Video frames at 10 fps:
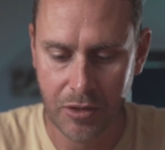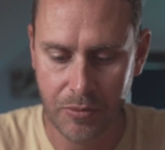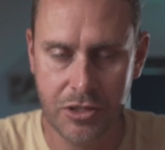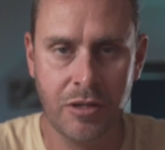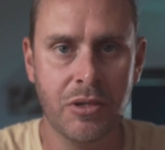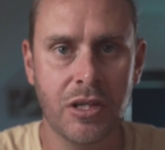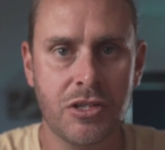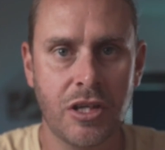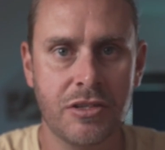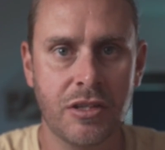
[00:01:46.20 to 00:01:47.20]
which can be
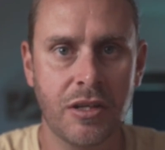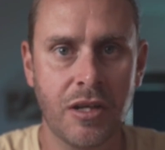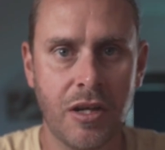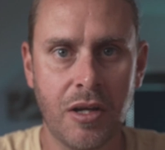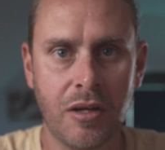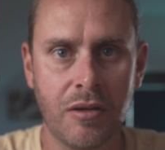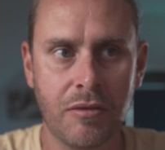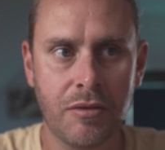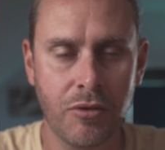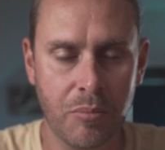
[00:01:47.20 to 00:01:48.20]
adjusted
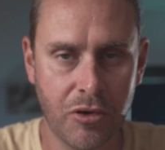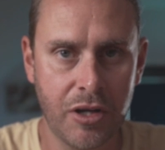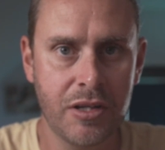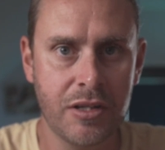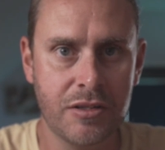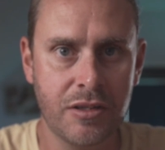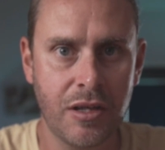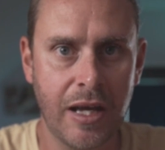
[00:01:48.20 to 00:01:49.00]
through brightness